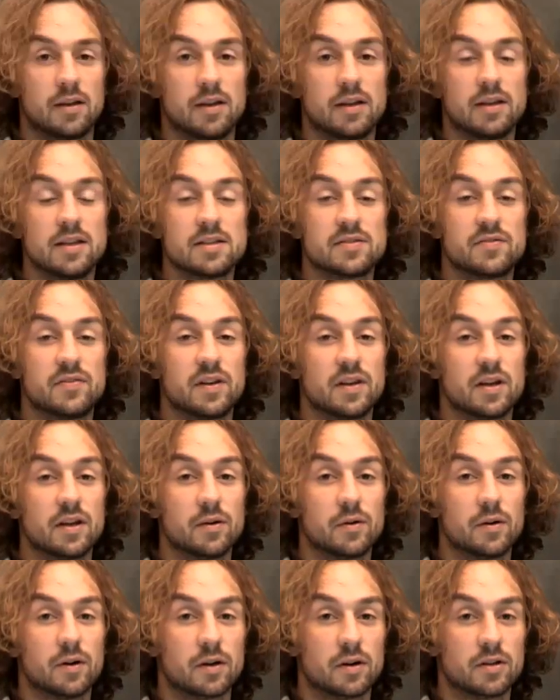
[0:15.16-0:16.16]
In this
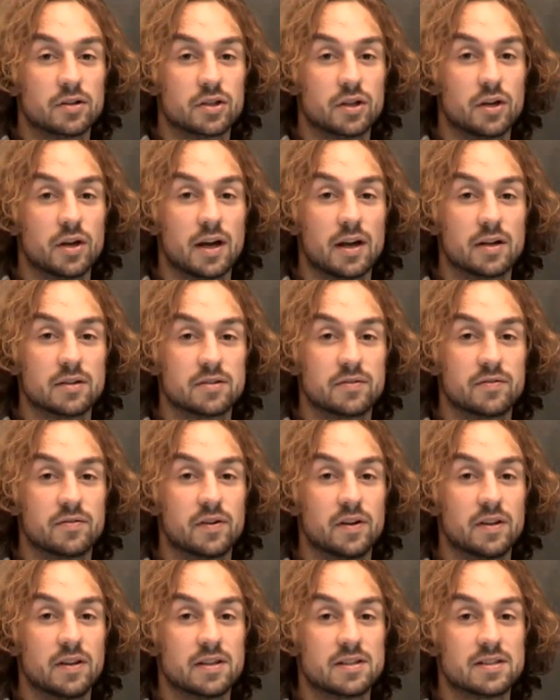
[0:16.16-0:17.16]
video I'm going to show you how to
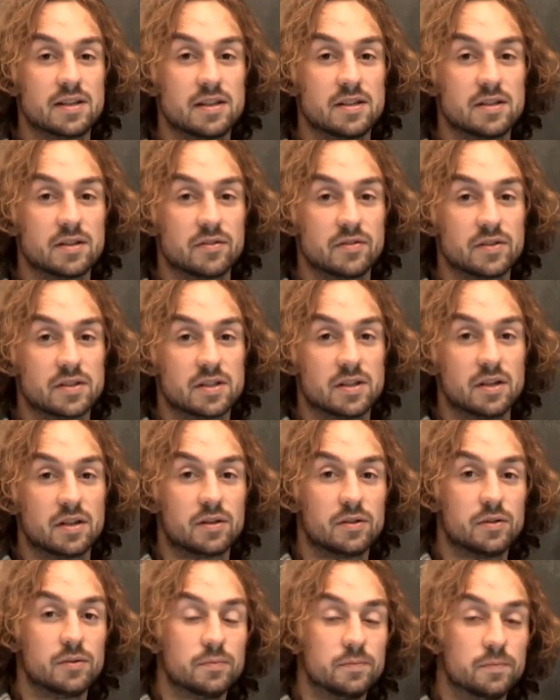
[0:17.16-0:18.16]
find the centre of a
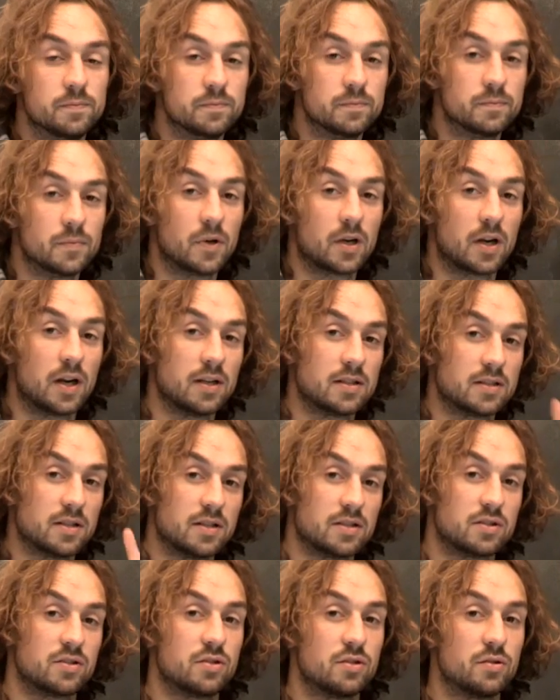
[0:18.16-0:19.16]
circle. Okay, so
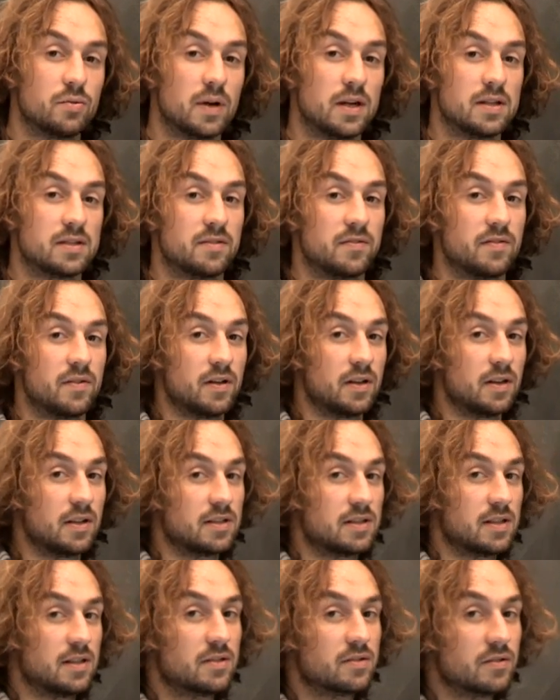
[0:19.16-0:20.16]
there's two ways of finding
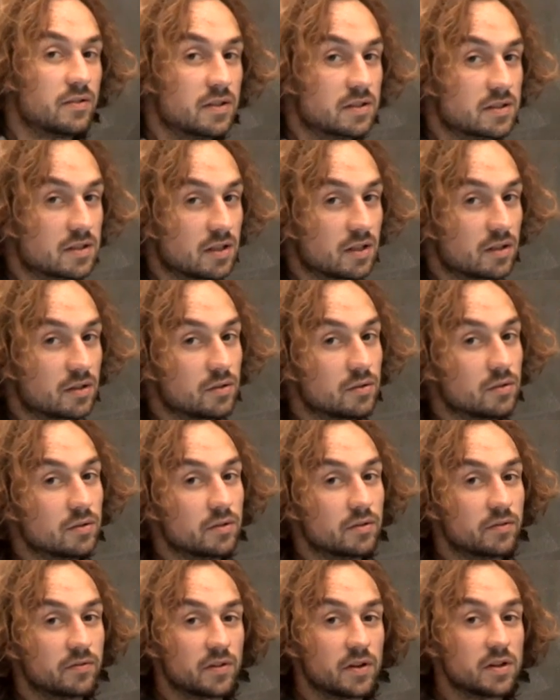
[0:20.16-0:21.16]
the centre of the circle.
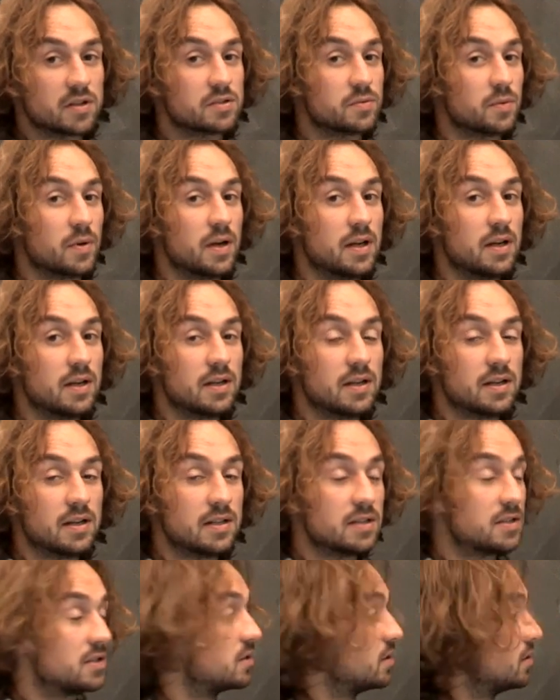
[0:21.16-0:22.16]
The first way
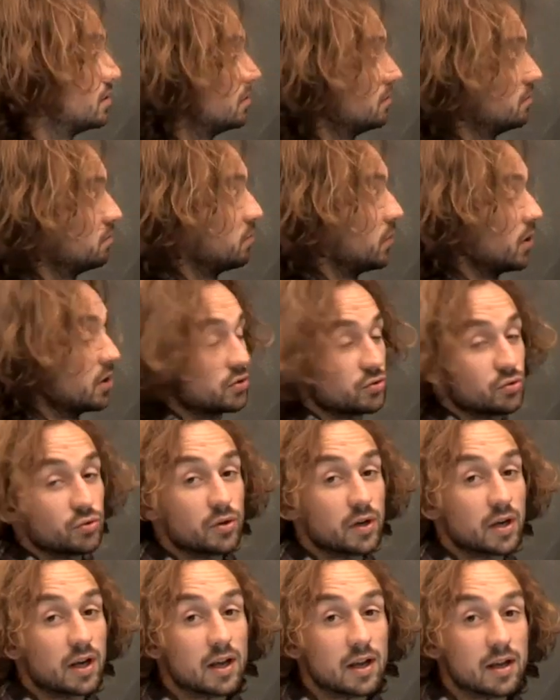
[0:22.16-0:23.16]
is by
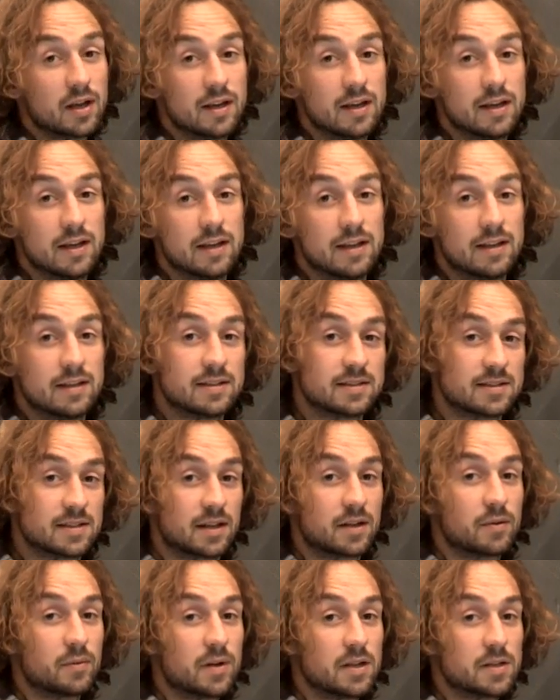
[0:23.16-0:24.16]
drawing it, the
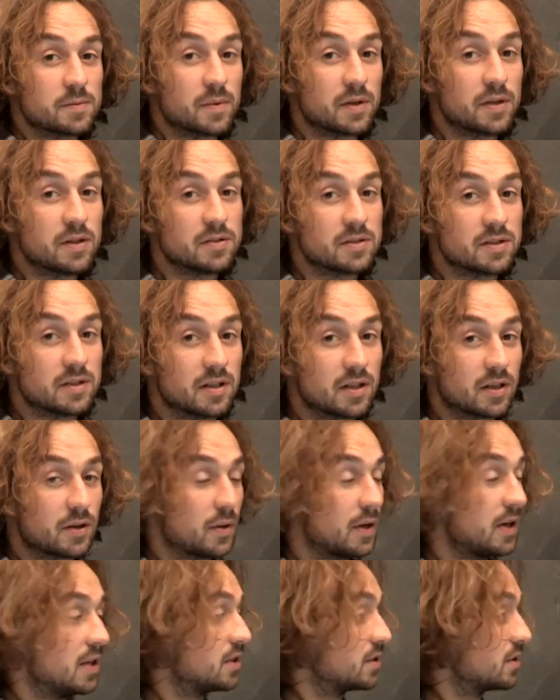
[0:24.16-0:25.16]
second way is by using the
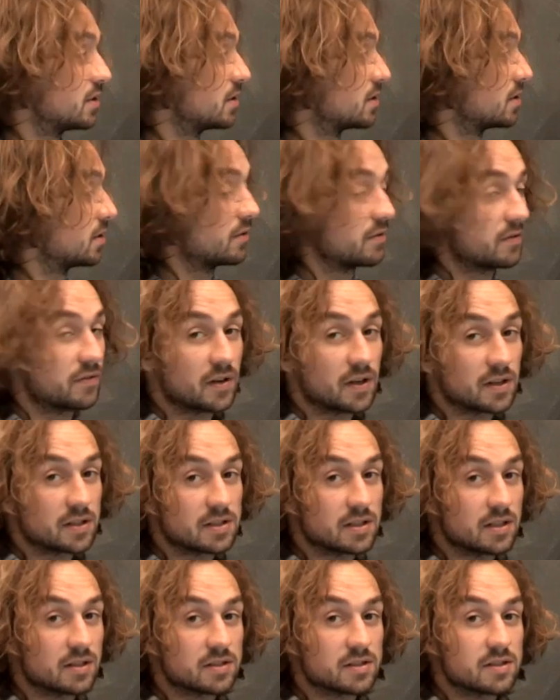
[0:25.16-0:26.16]
equation. So
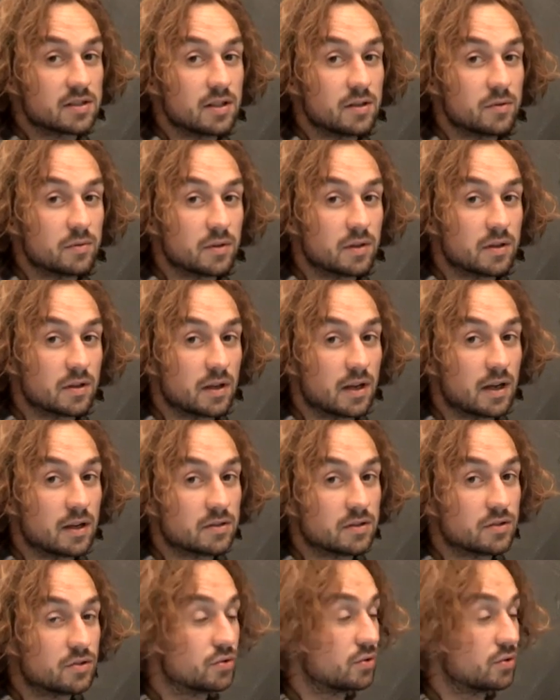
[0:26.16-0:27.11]
firstly I'll start with how to